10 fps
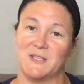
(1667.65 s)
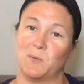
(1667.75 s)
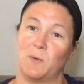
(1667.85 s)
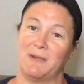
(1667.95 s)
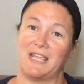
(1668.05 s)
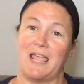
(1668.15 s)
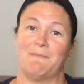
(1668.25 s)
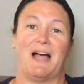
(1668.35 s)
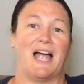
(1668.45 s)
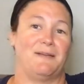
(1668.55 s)
this woman
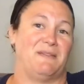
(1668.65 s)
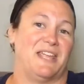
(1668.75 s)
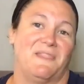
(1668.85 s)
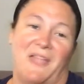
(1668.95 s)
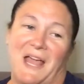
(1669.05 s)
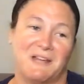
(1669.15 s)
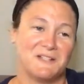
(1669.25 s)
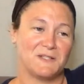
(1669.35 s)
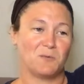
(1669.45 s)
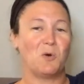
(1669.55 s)
came behind me and like
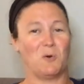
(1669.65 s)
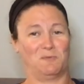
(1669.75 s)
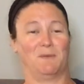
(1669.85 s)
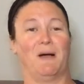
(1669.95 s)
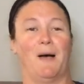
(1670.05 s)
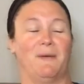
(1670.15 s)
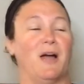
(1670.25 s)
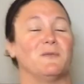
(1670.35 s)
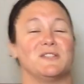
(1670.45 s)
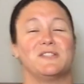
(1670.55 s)
swooped them up.
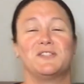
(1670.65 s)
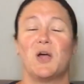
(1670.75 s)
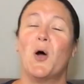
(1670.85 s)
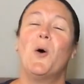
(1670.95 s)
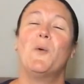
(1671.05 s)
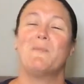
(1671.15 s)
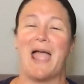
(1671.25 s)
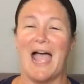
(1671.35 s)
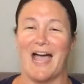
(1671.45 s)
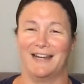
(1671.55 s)
I was so
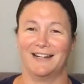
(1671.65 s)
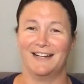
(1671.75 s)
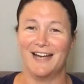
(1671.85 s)
mad.